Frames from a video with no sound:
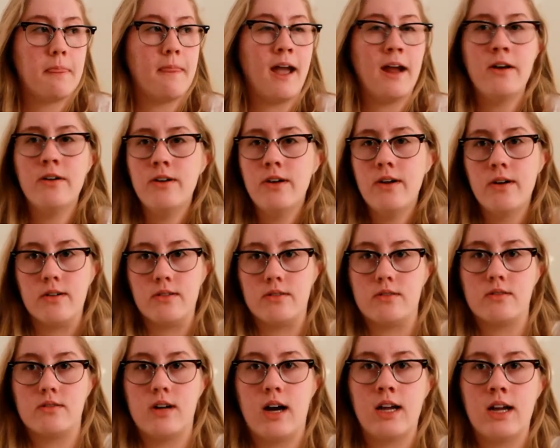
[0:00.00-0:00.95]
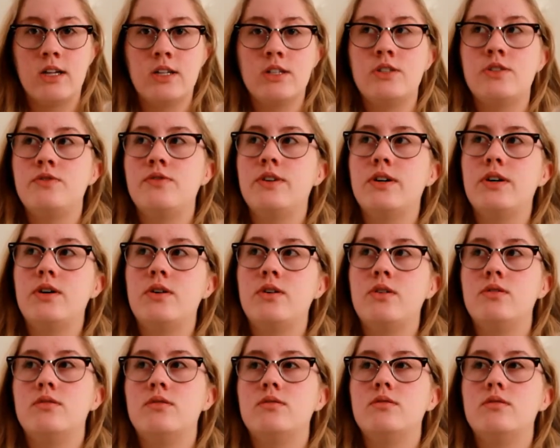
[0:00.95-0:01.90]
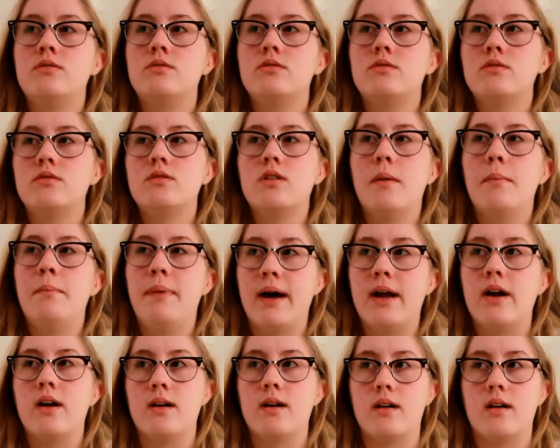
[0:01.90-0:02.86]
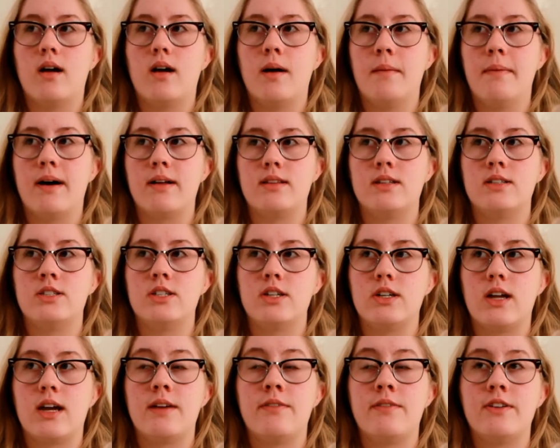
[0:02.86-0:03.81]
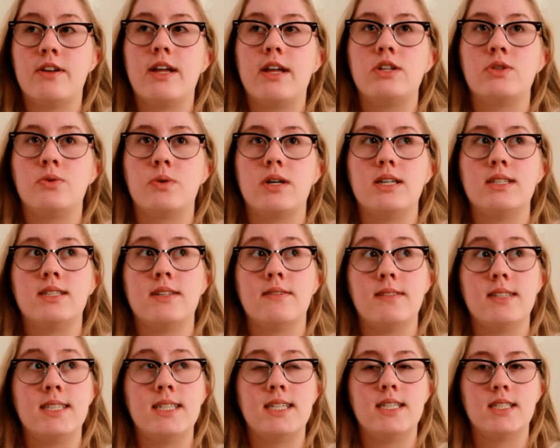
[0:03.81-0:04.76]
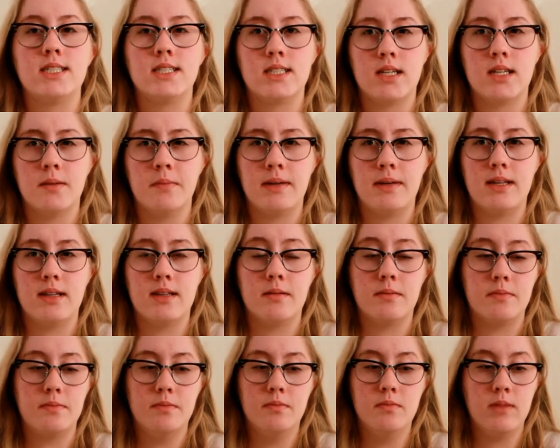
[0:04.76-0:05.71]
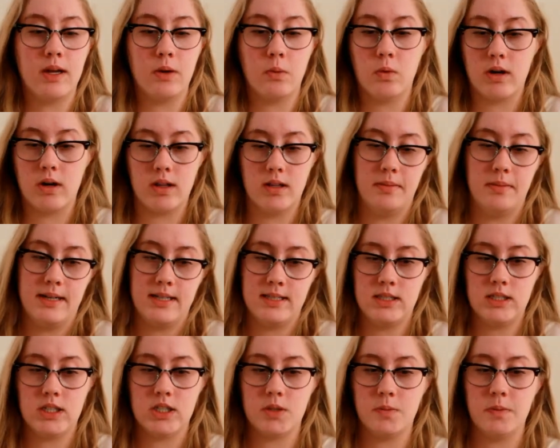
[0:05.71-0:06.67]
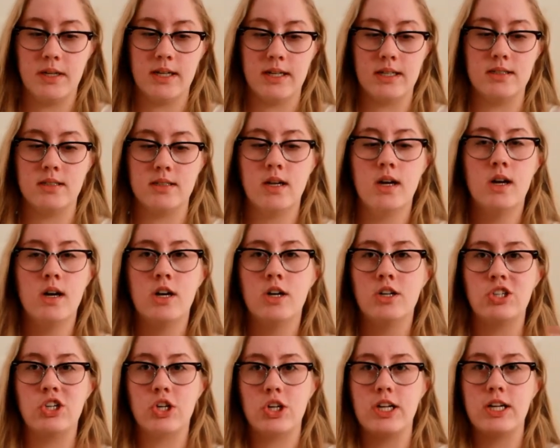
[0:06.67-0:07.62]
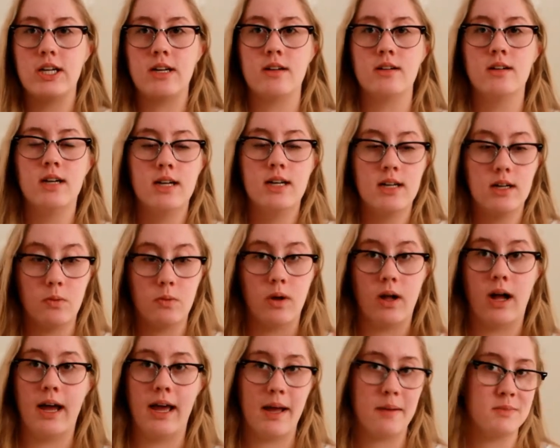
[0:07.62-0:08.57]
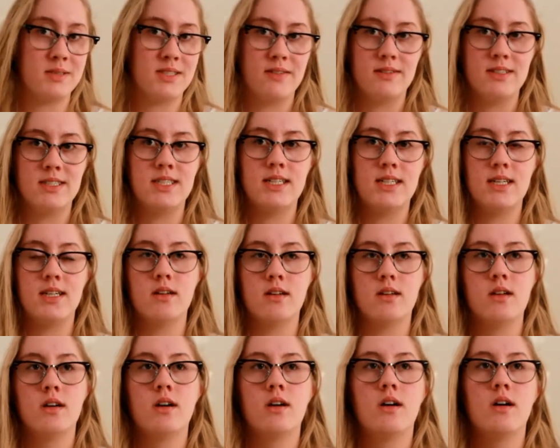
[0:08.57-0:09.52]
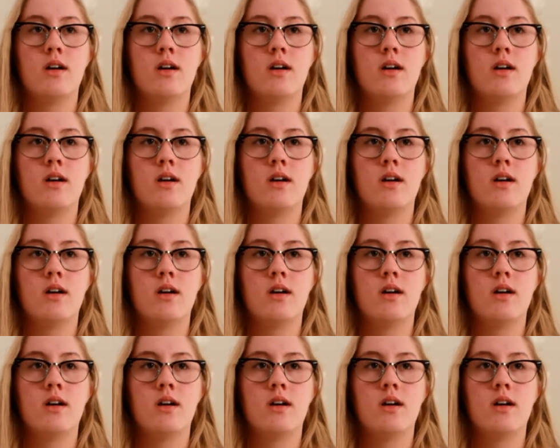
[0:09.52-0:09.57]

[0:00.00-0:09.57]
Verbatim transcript: I don't know. I just feel better about this year and I feel like 2017 is going to be the like one of the best years because turning well I am 17